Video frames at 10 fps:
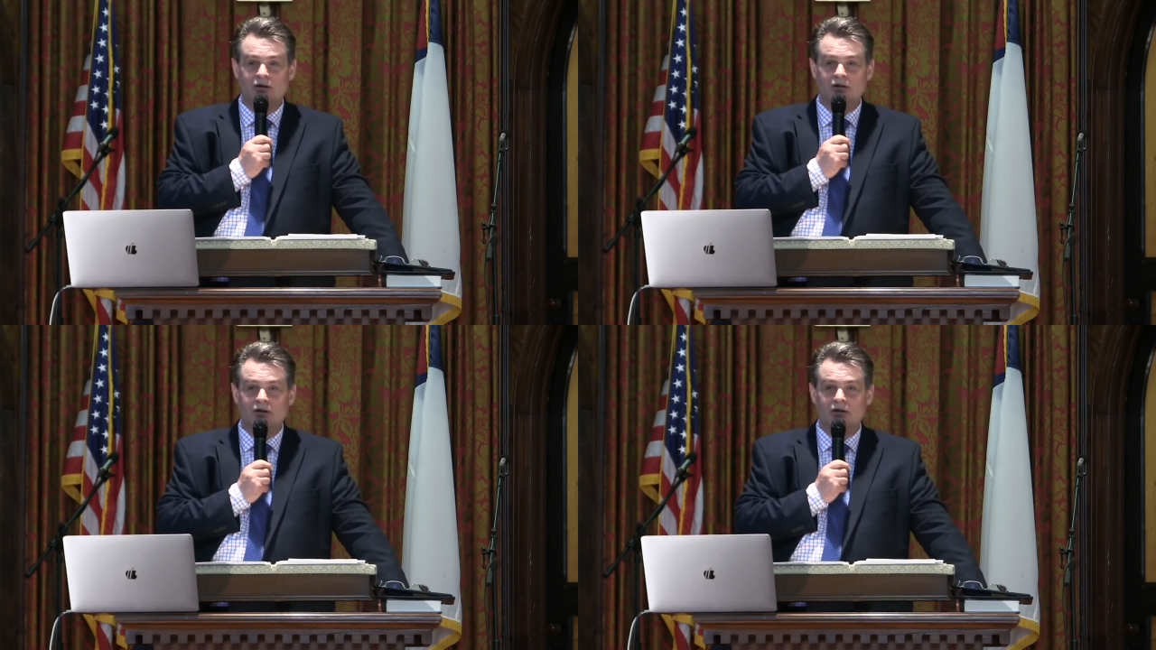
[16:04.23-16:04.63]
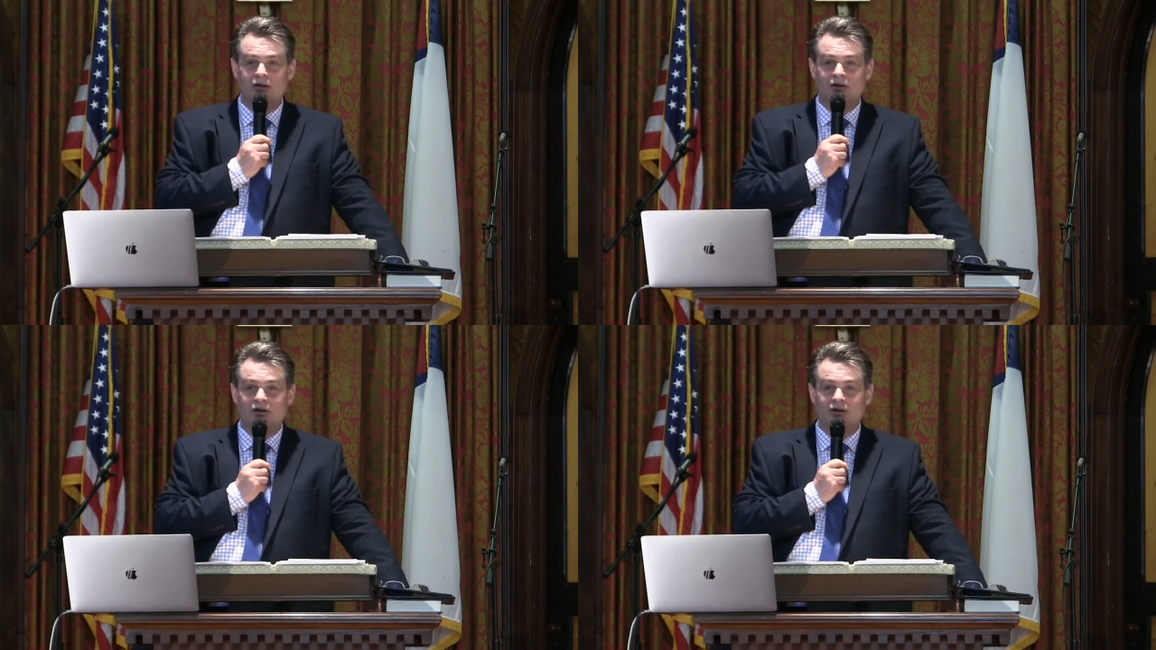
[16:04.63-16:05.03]

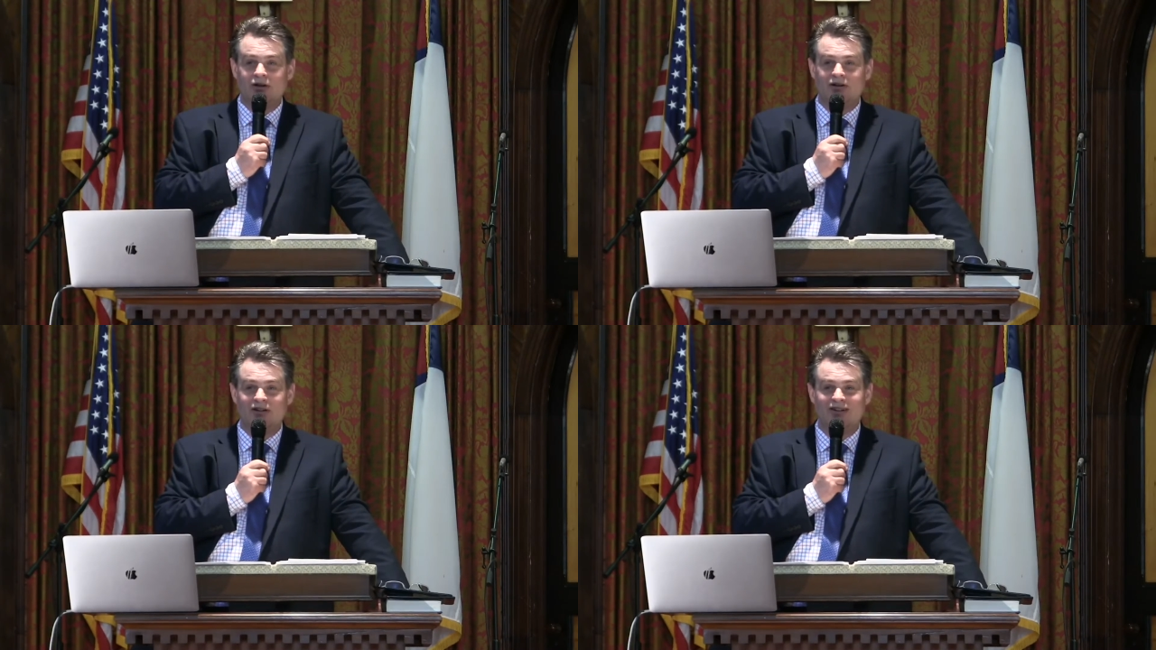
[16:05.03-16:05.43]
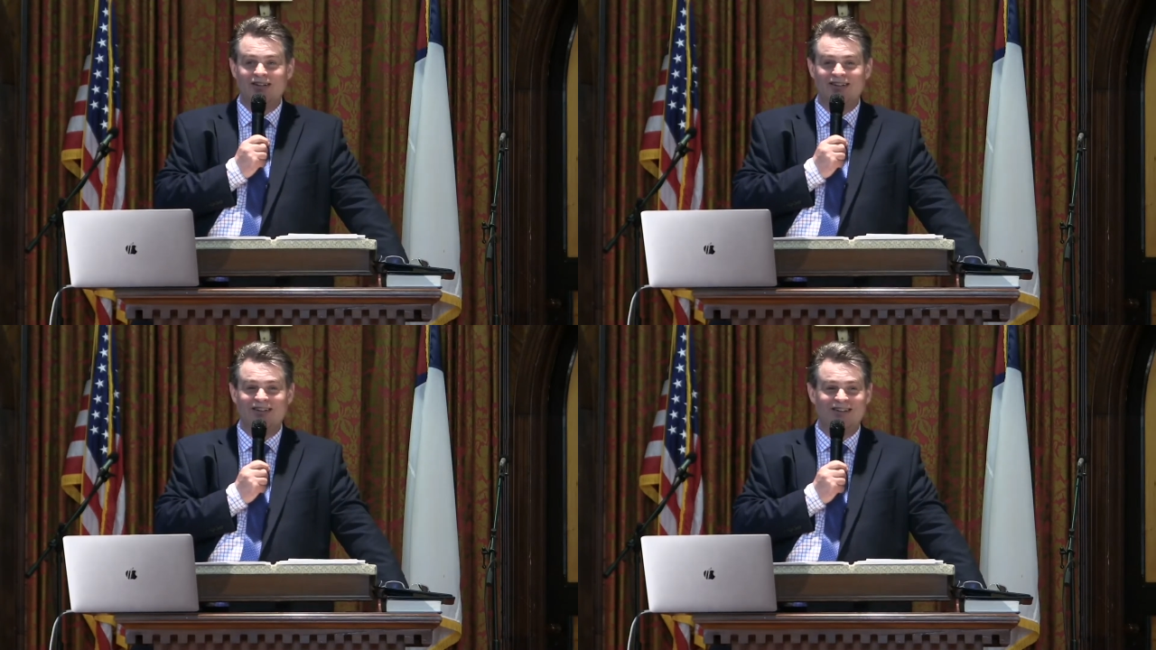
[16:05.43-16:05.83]

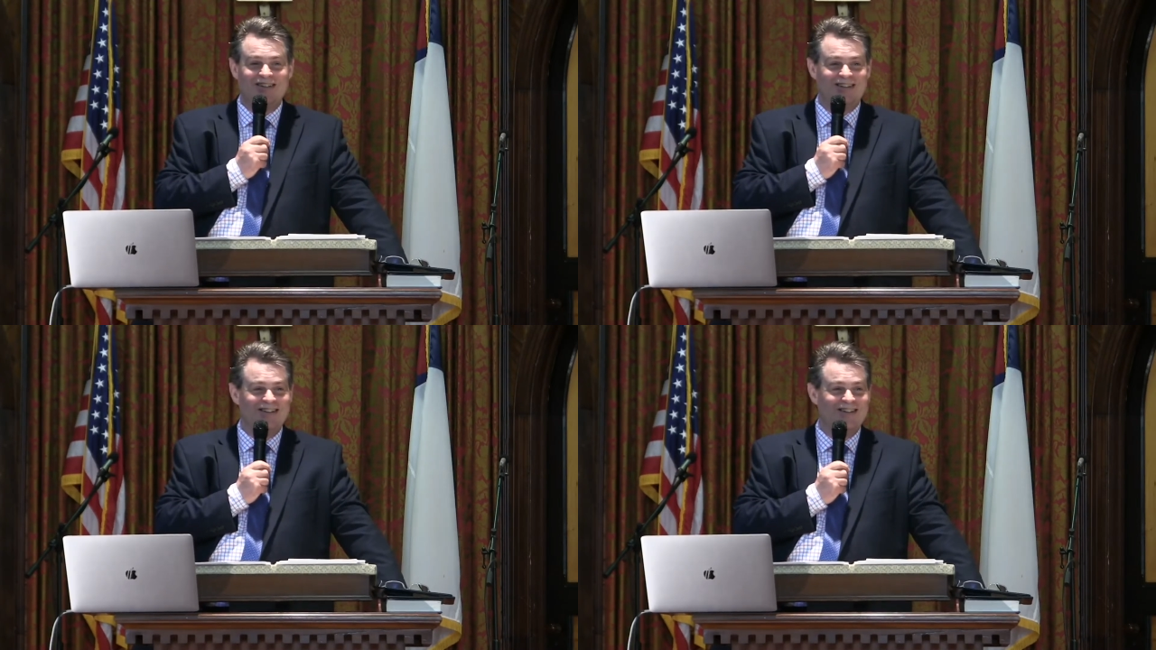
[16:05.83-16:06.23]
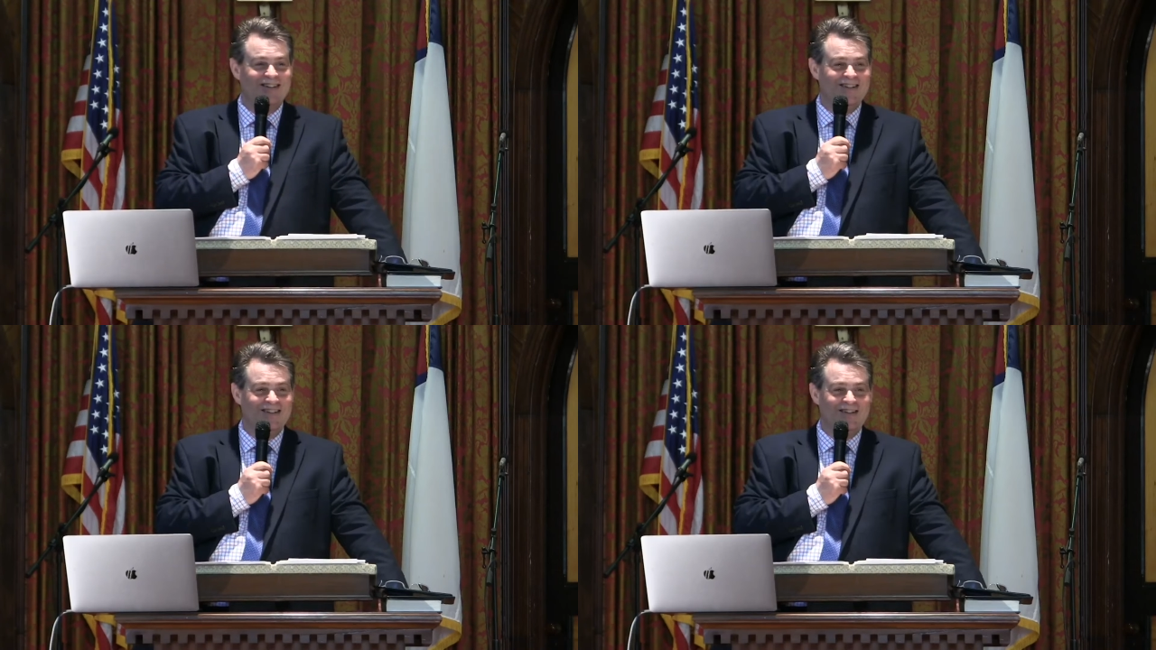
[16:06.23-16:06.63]

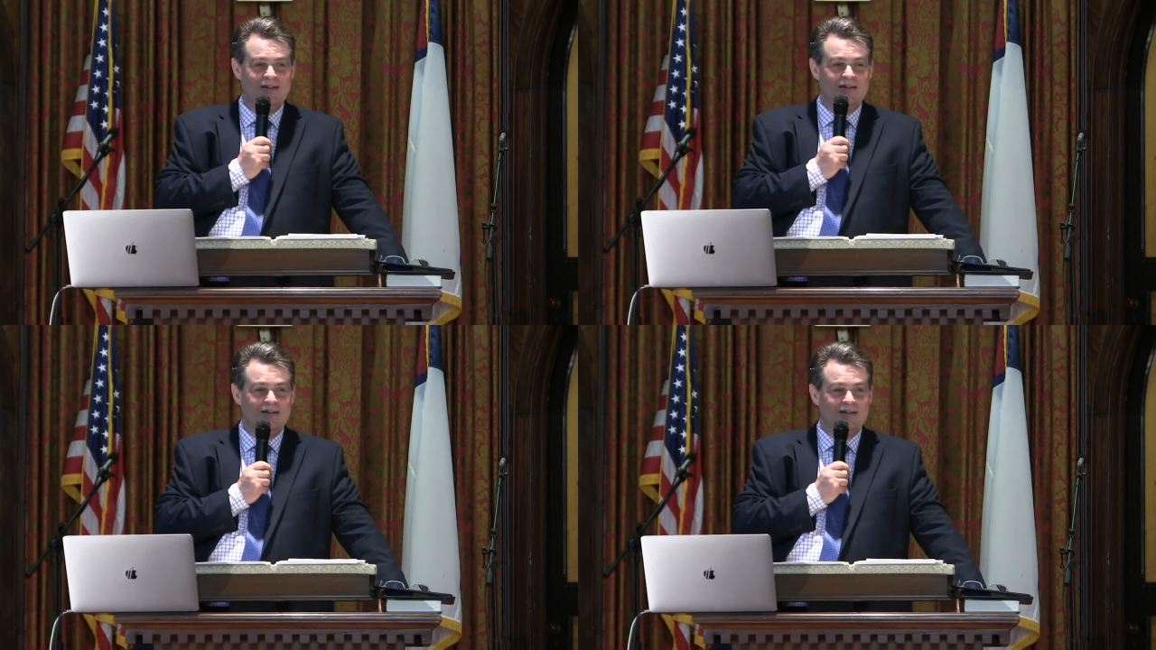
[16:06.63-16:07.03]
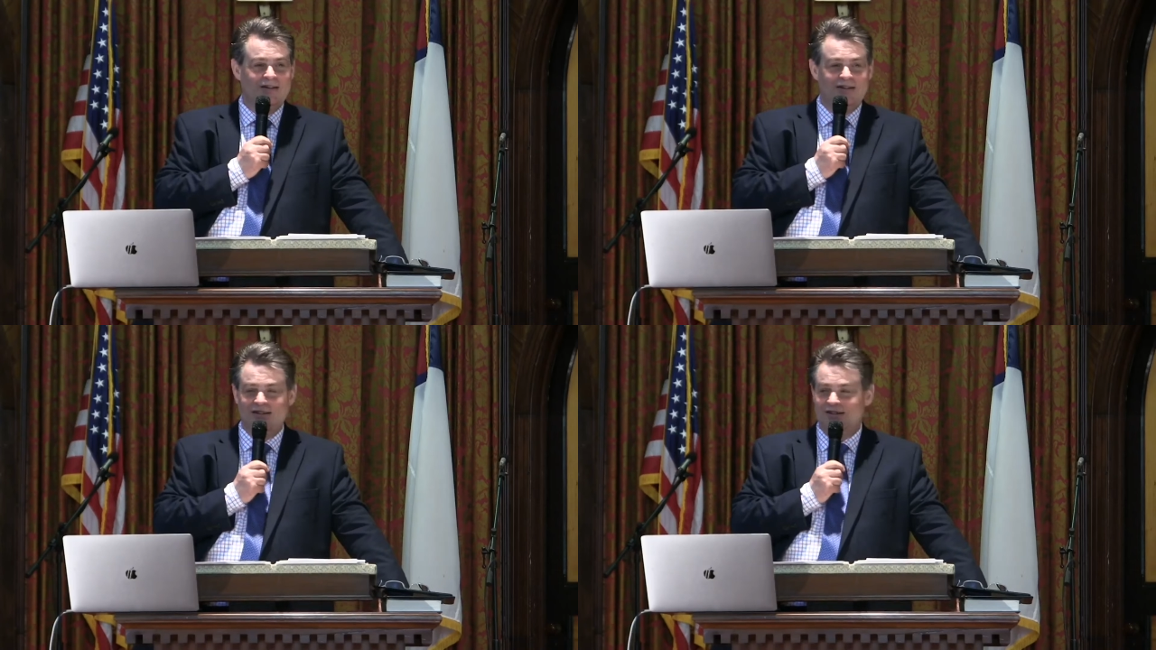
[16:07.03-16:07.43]

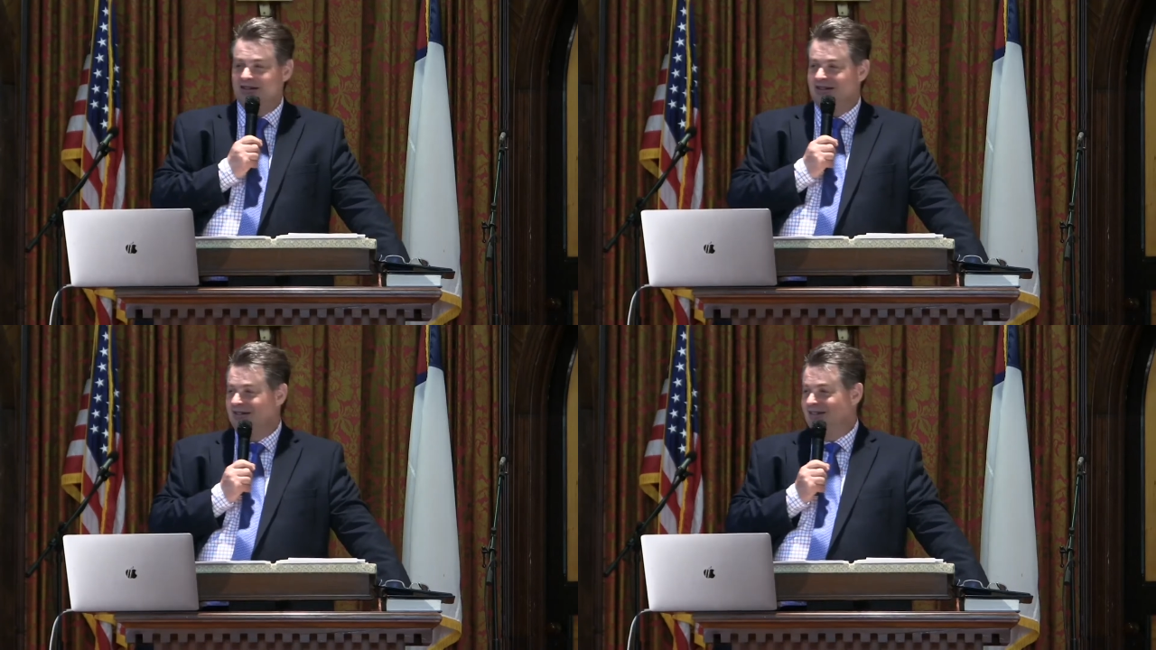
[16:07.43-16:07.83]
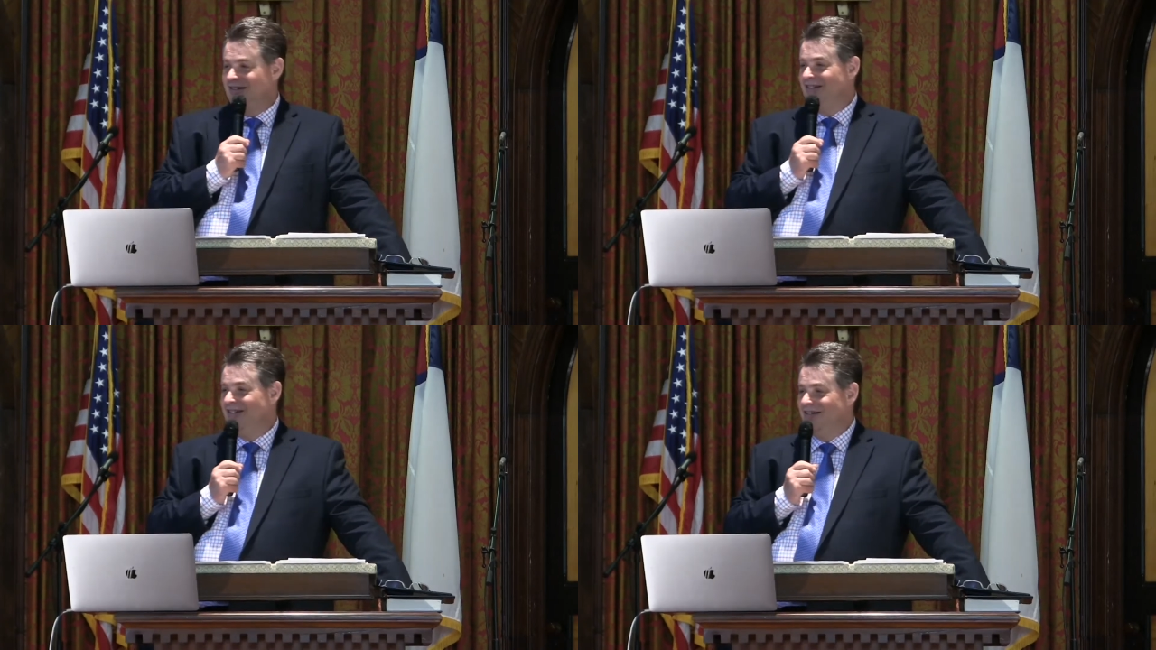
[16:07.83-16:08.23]

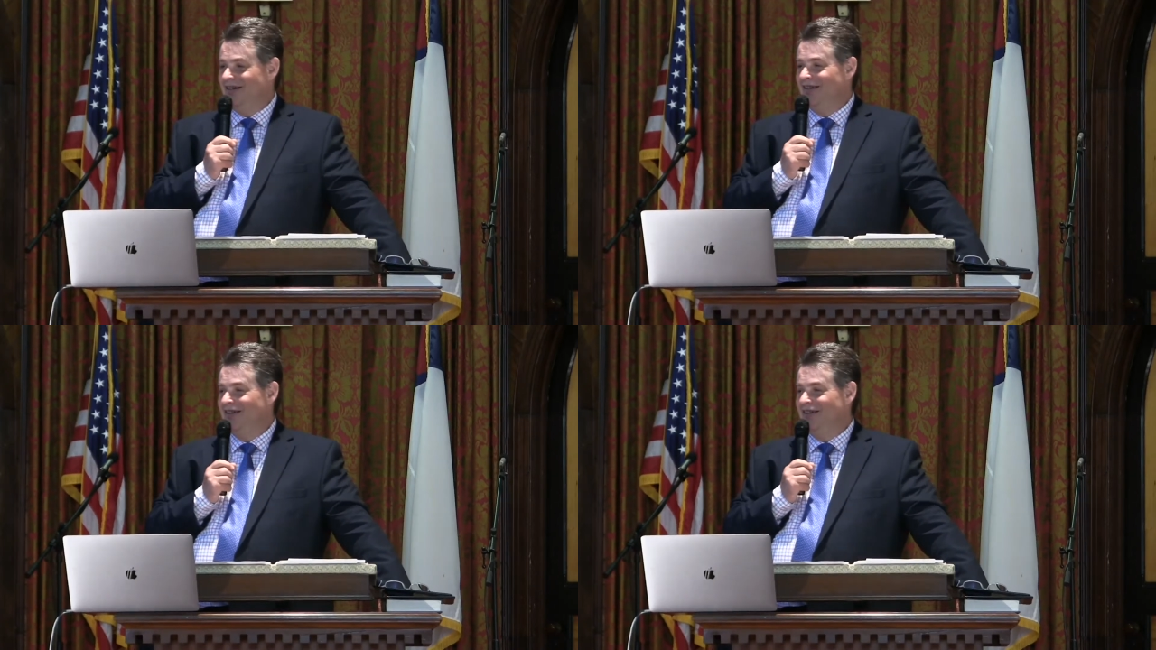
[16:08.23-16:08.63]
Nothing is said.